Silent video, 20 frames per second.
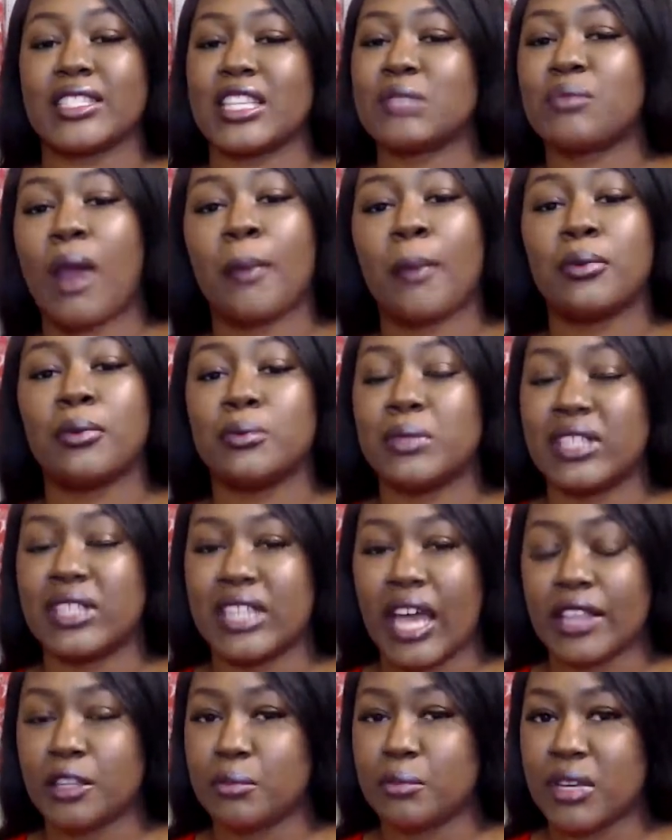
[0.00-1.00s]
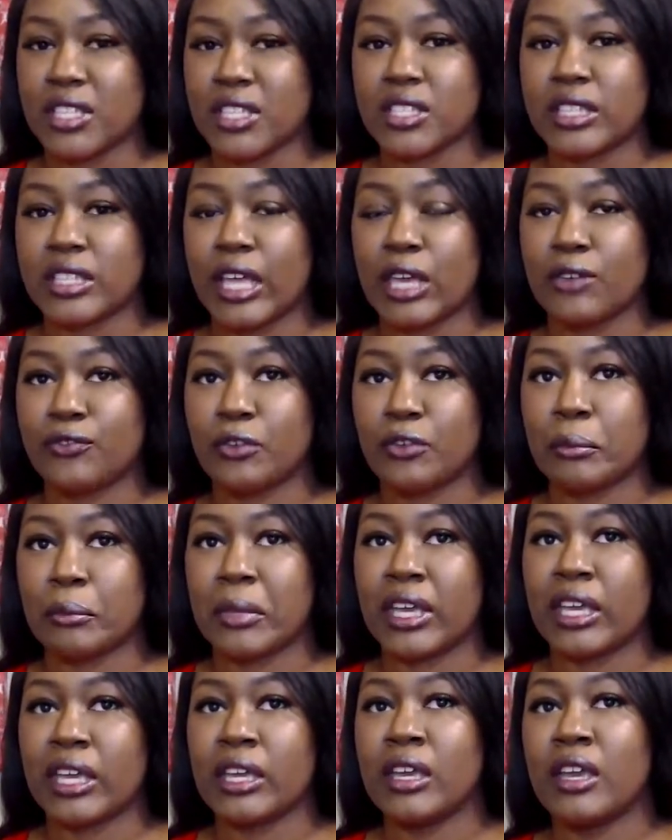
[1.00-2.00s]
that's probably not the best thing for
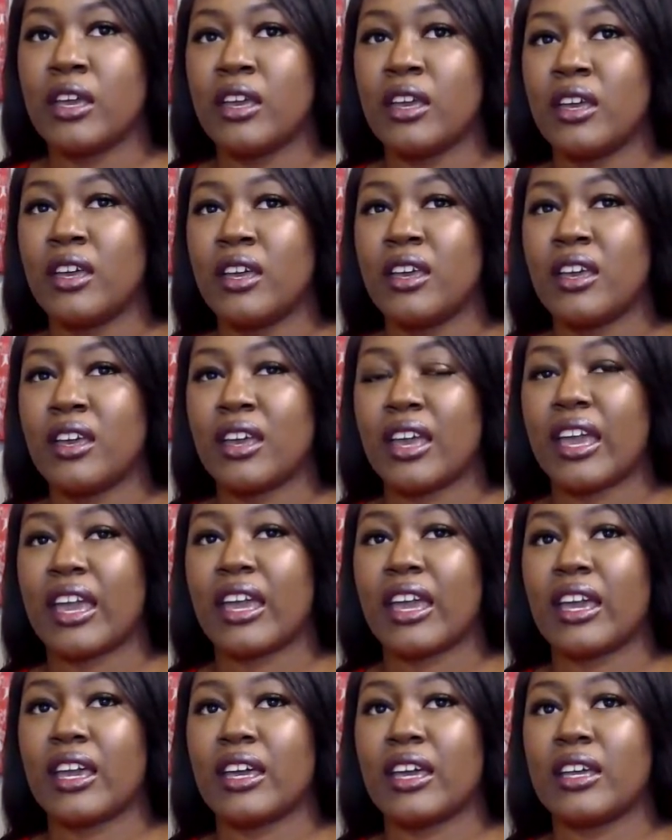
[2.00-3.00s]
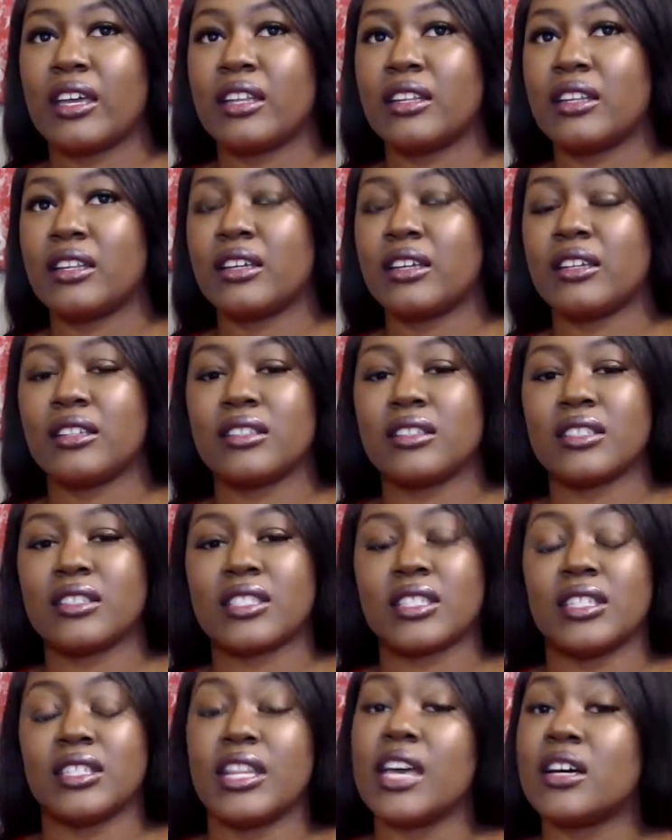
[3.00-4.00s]
me. And
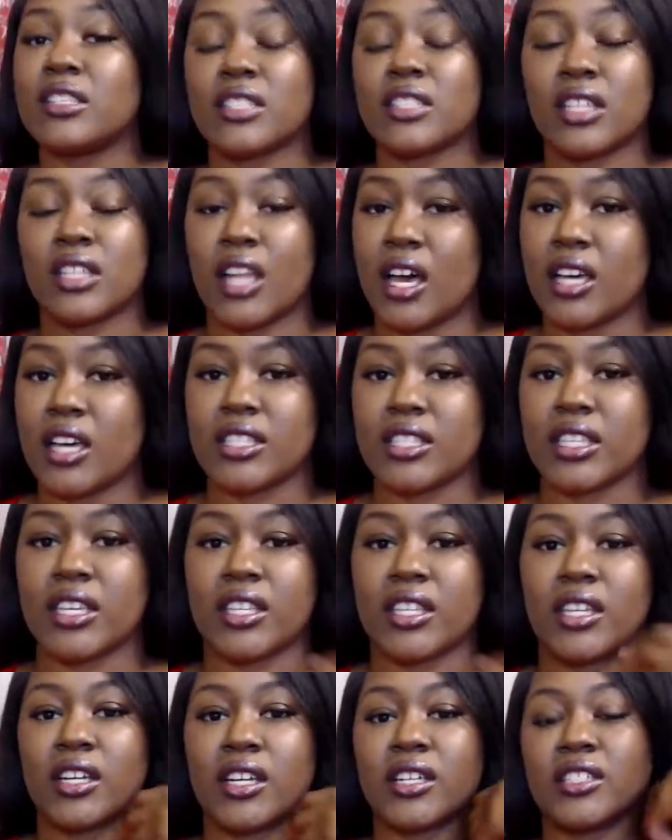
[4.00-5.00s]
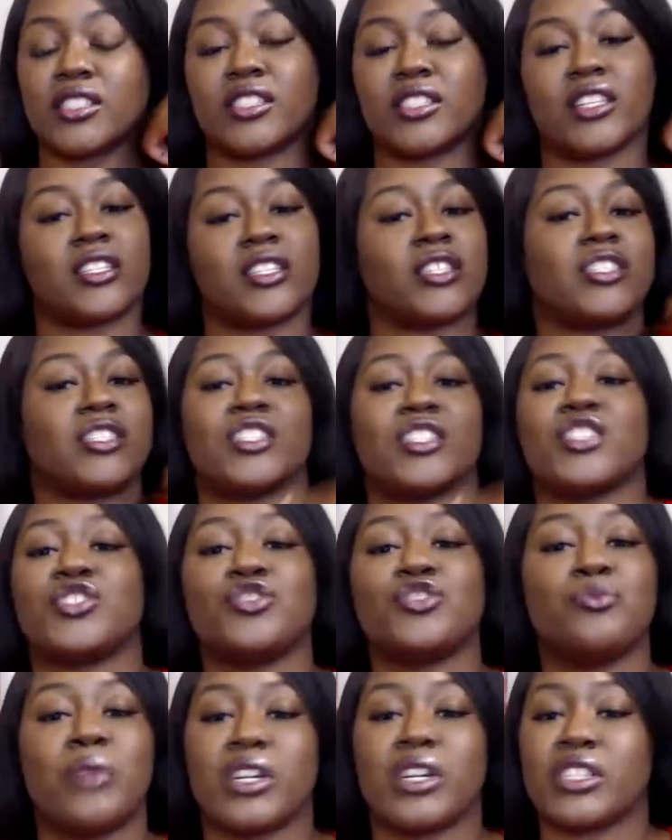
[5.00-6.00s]
nail salons either. It's just
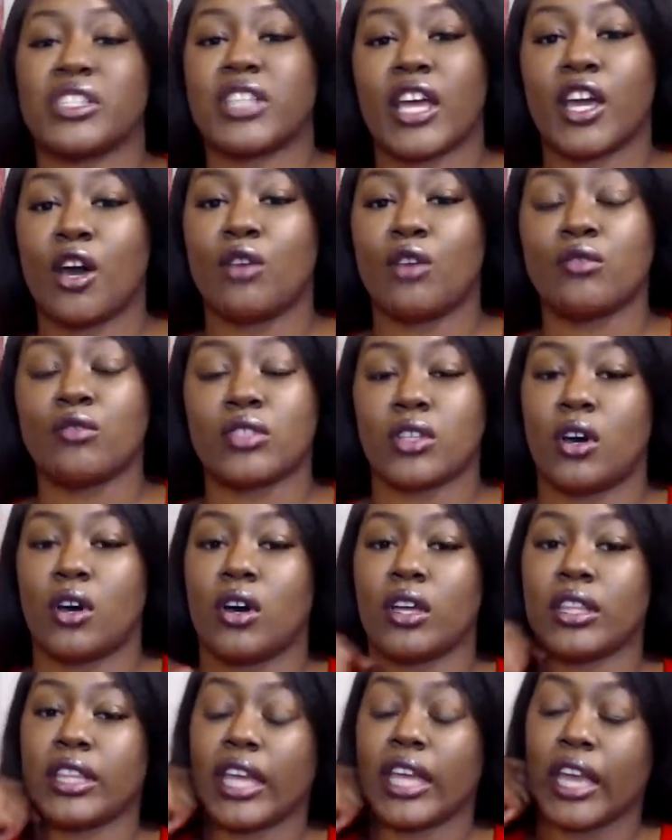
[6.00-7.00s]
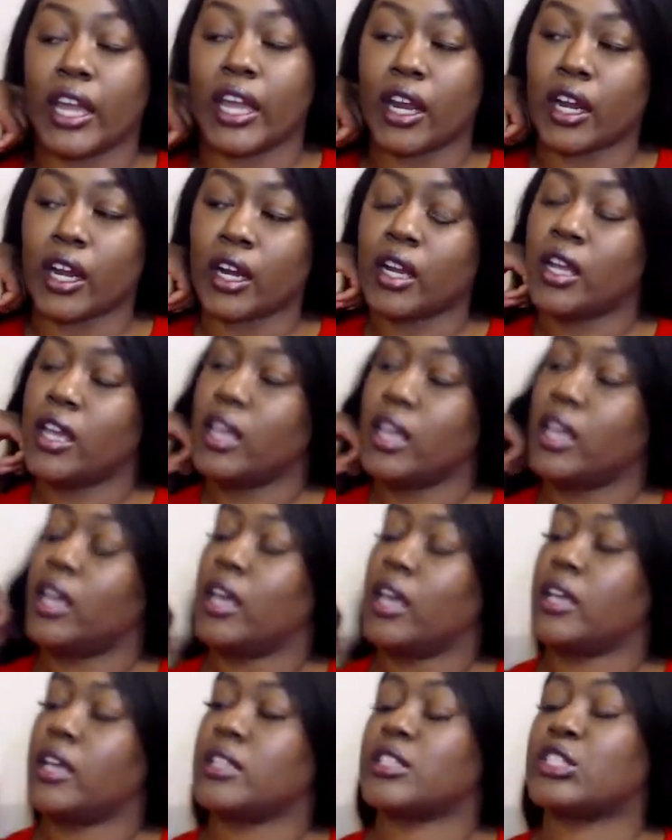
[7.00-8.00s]
too much that goes on there.
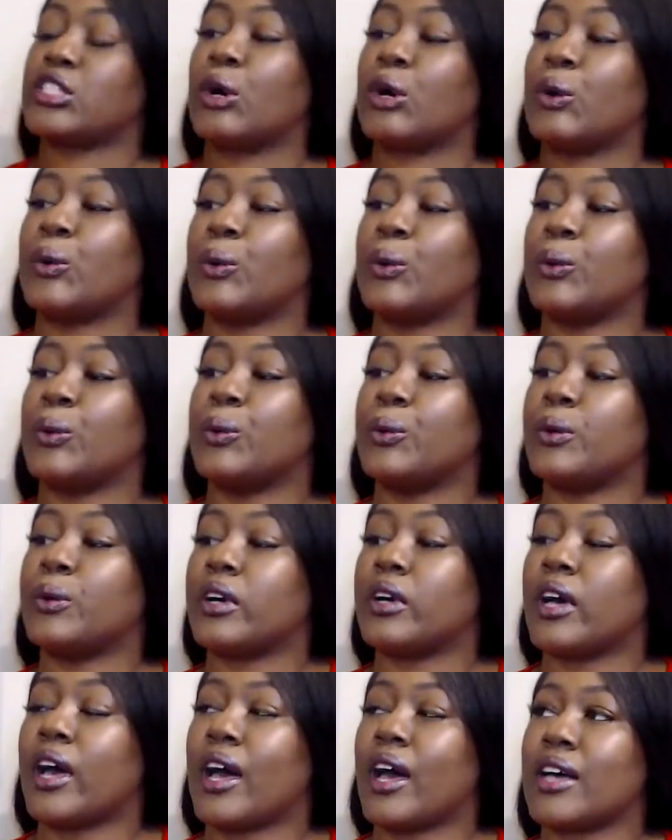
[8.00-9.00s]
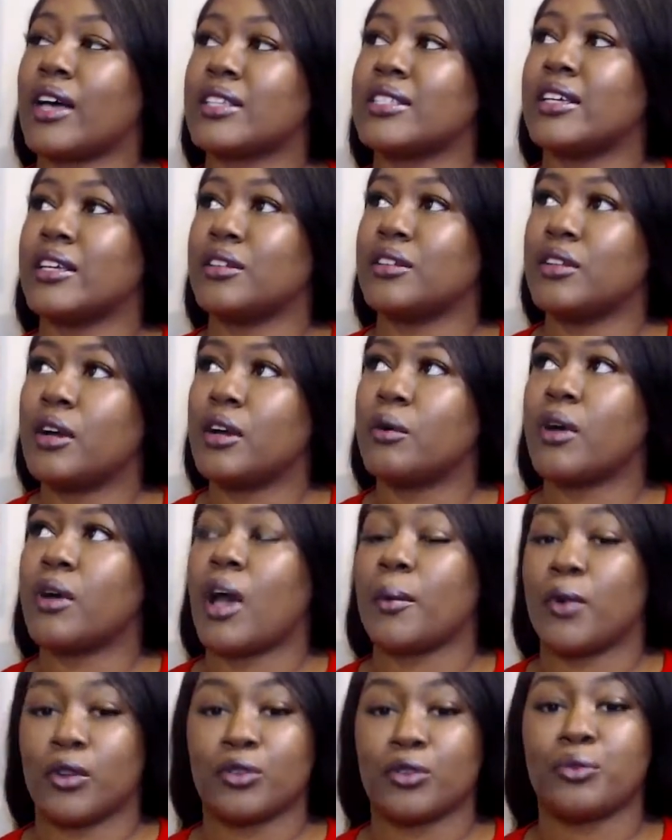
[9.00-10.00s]
So I said, you know what,
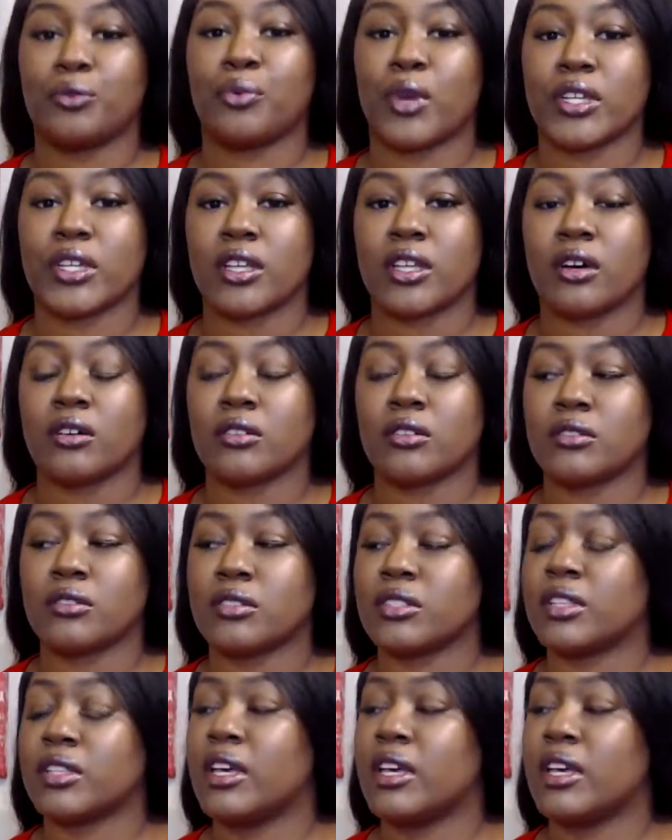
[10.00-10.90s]
I'm gonna do press-ons.